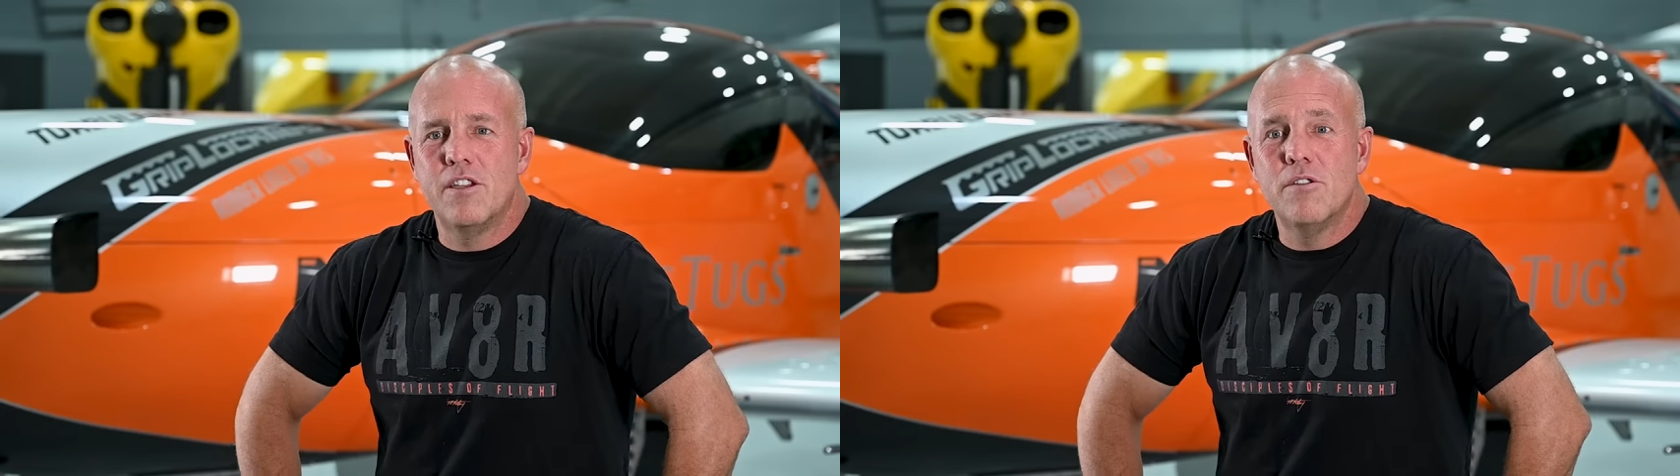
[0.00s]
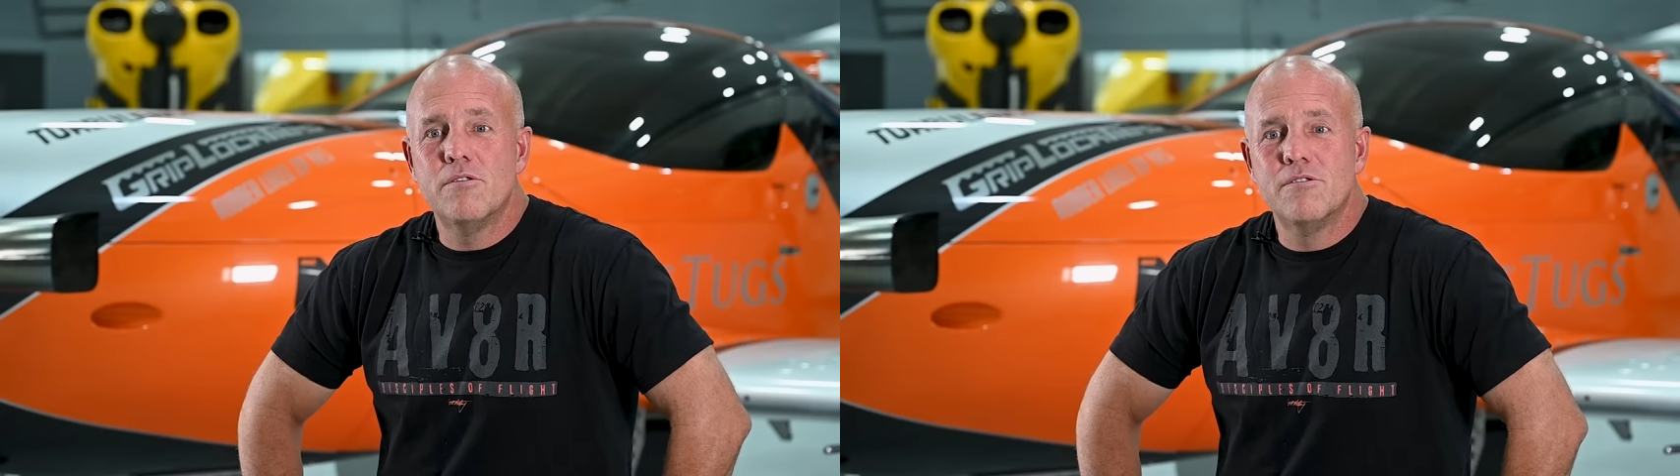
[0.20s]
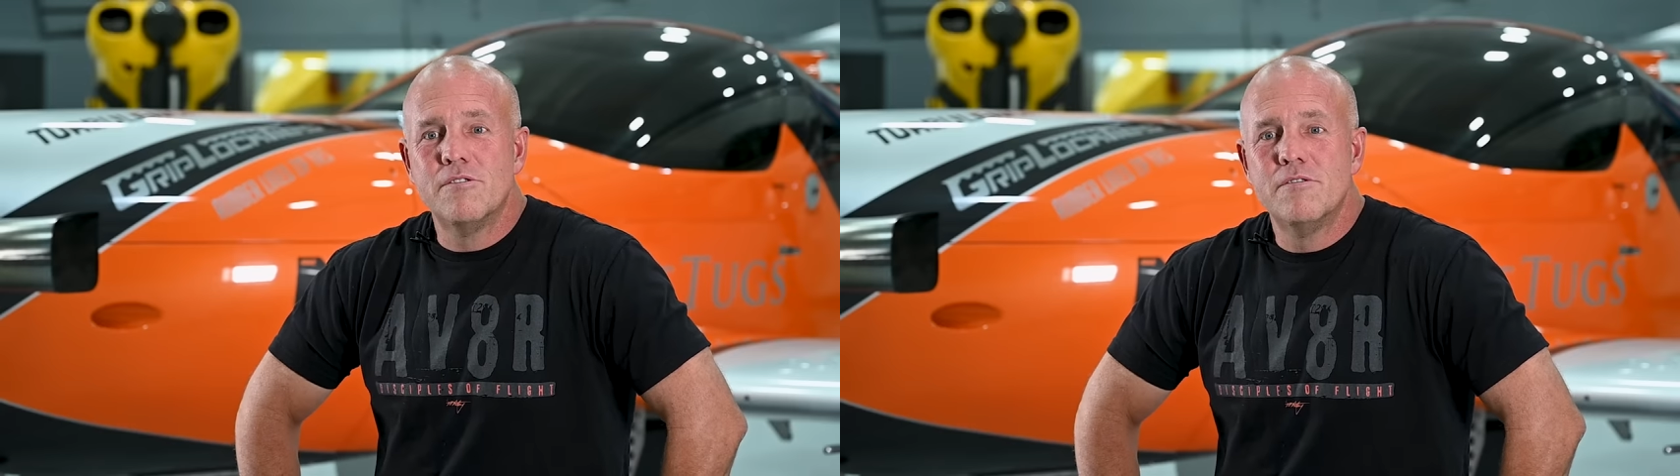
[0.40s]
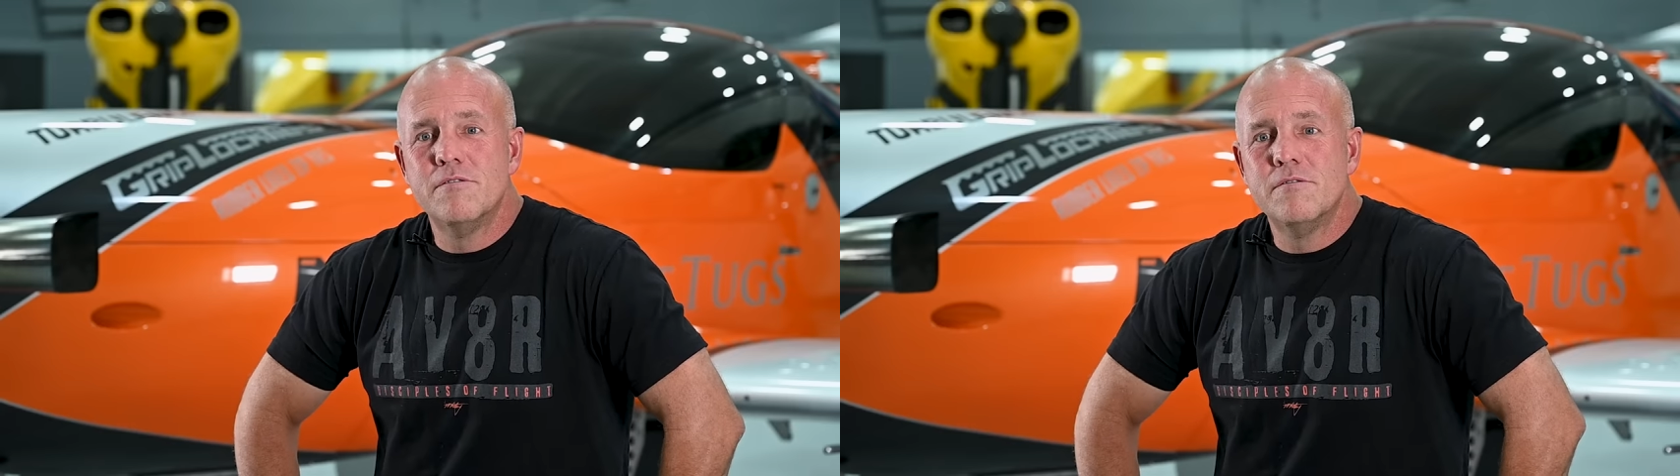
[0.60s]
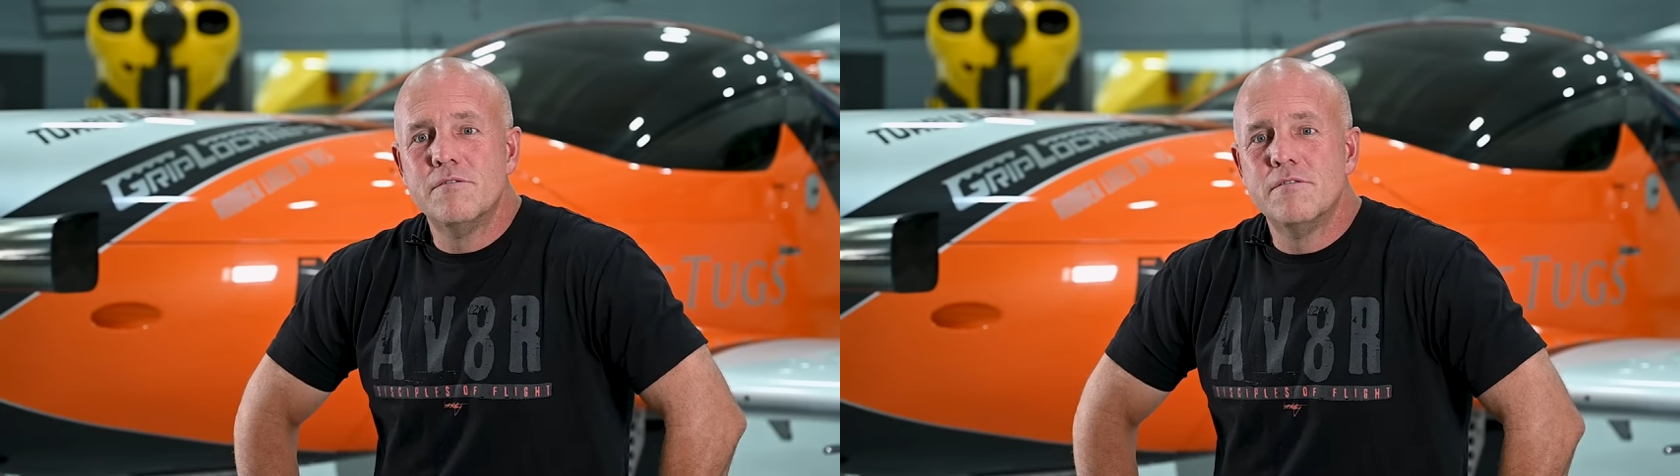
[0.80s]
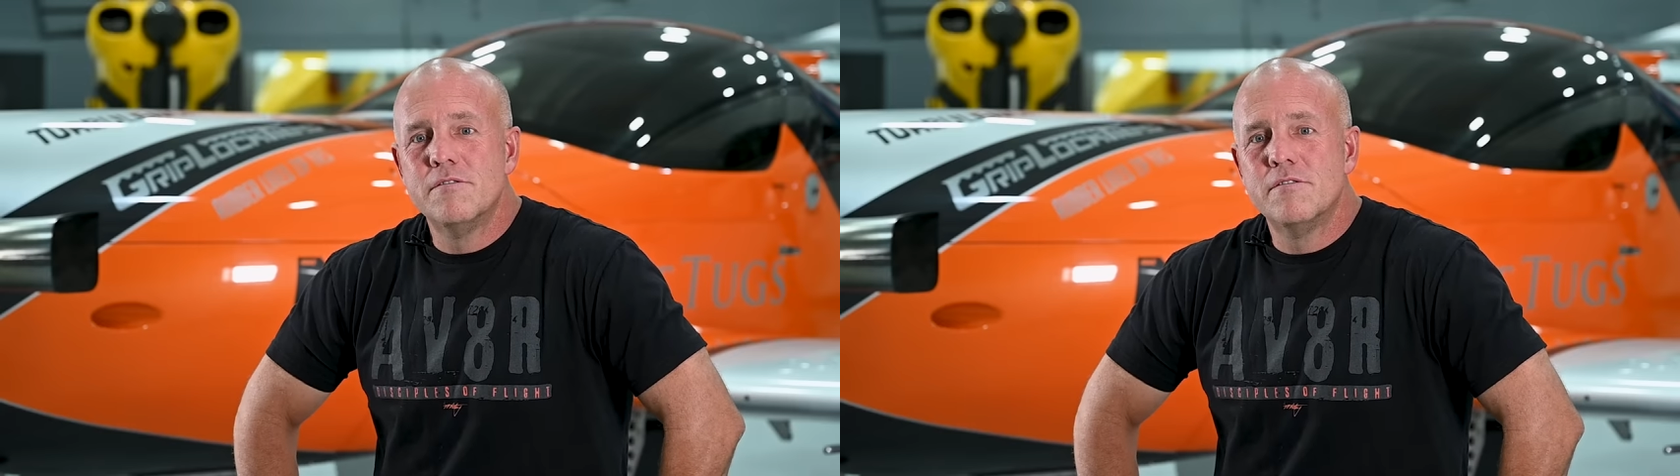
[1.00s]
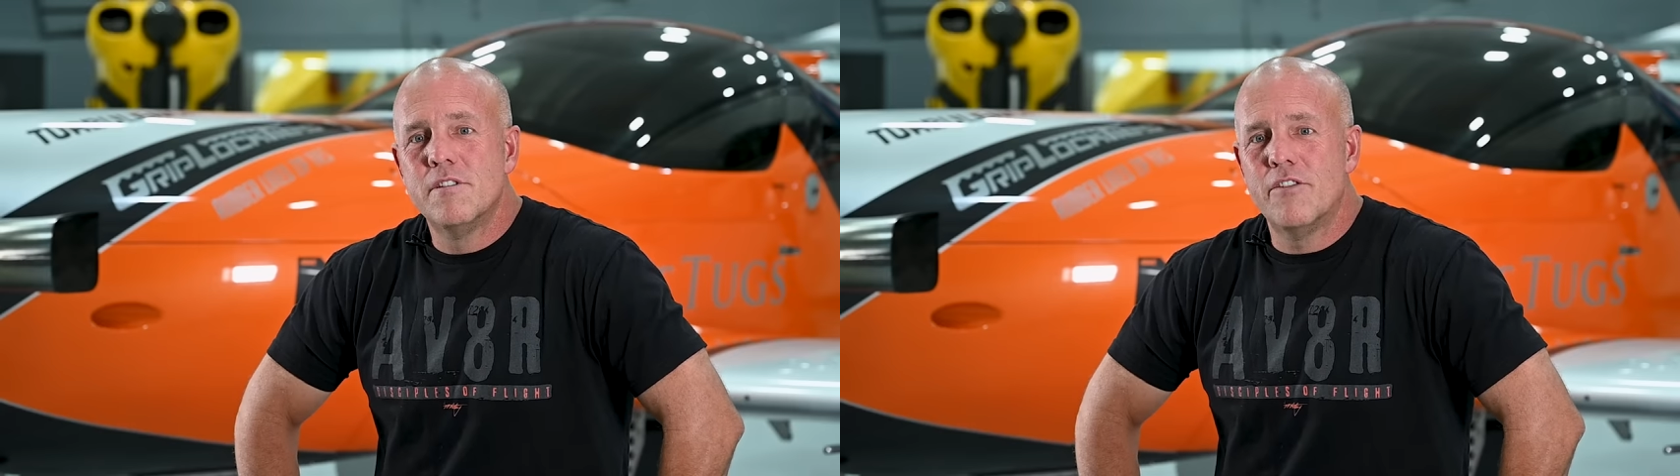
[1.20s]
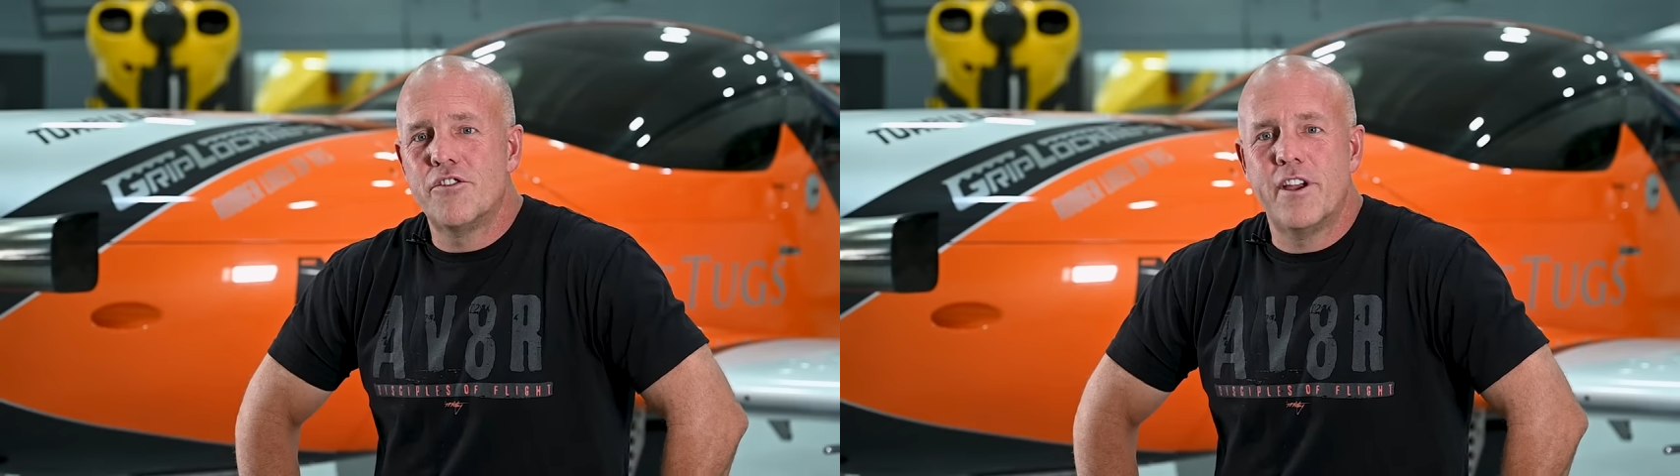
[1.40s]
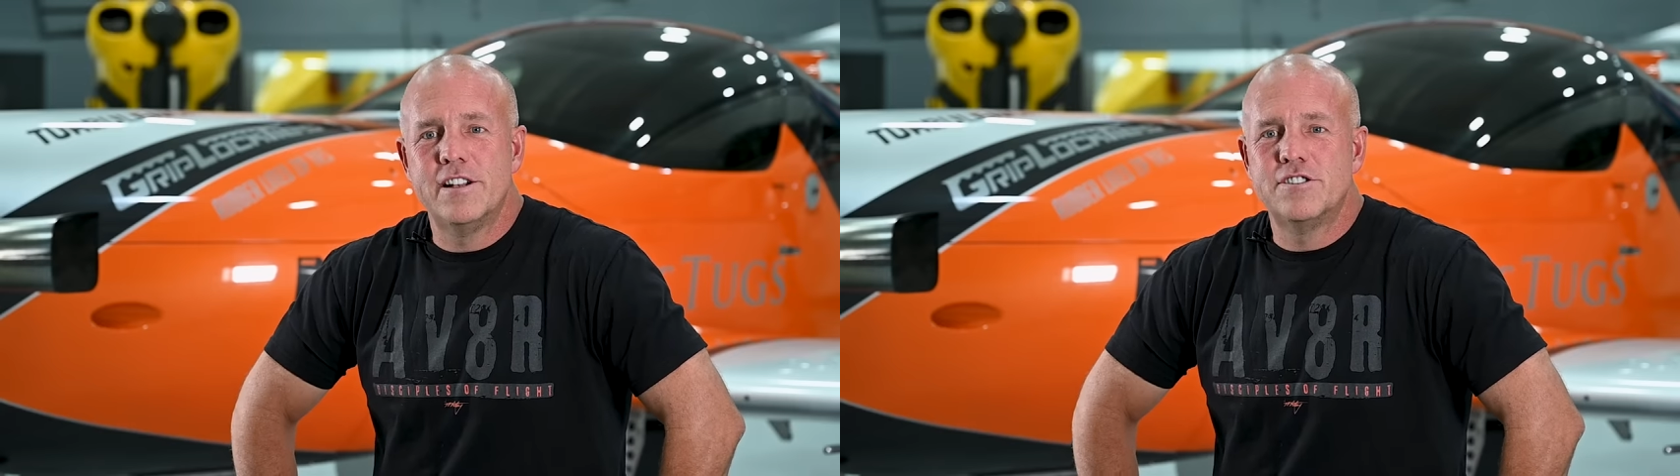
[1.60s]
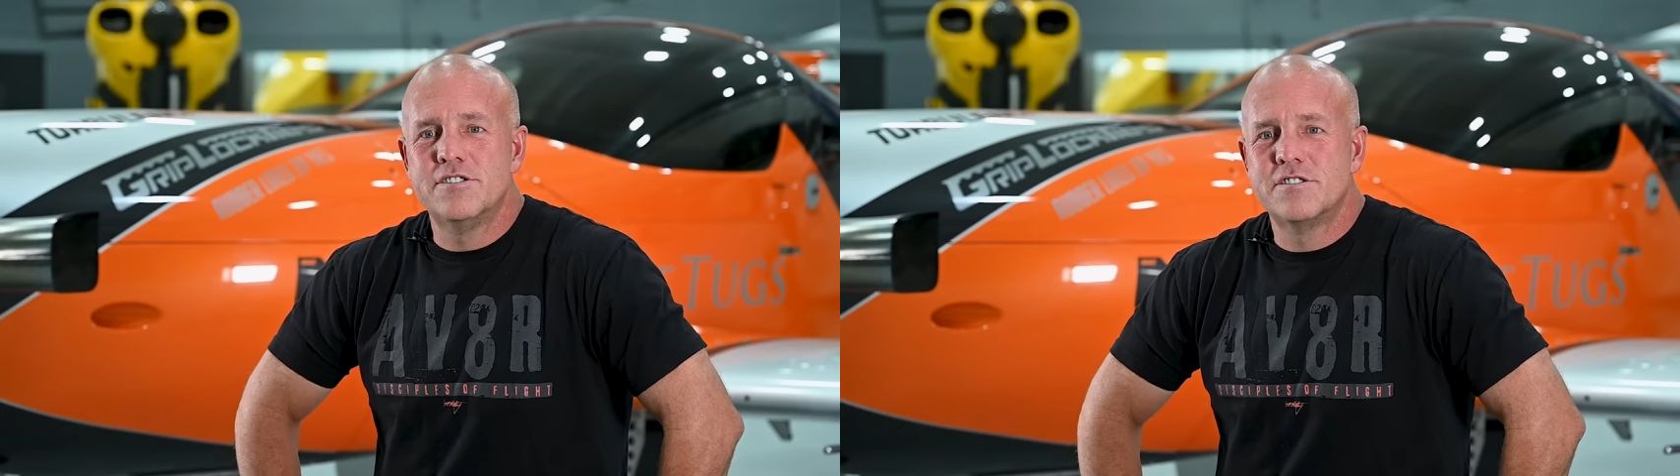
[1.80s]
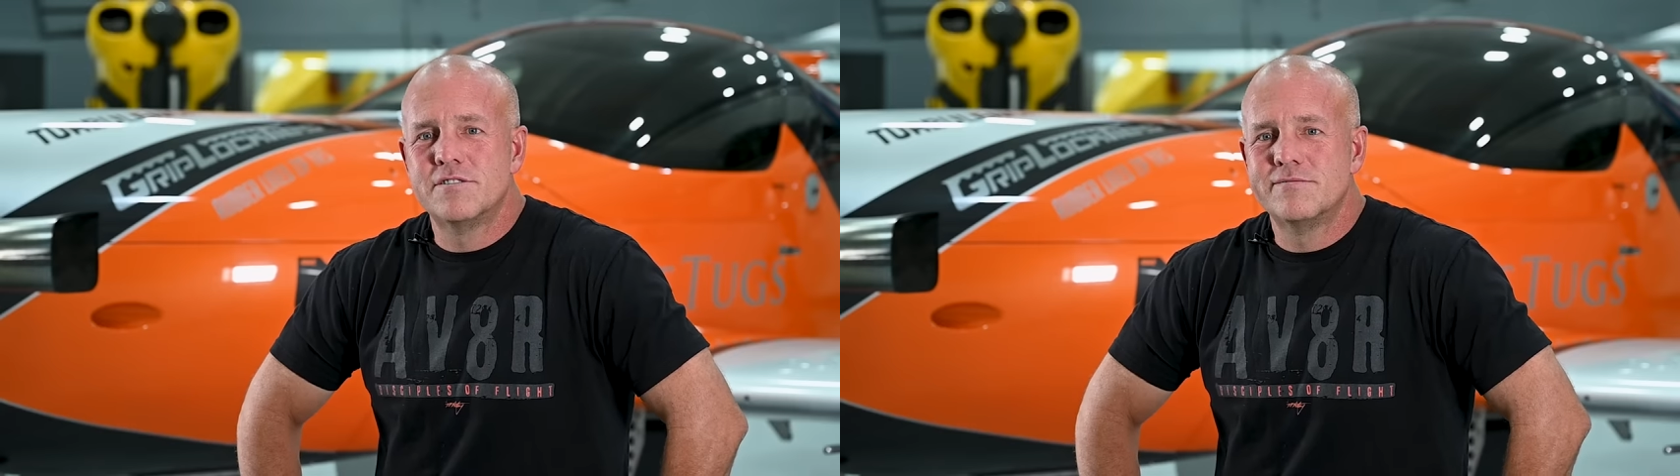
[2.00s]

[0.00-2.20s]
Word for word: you, of strangers,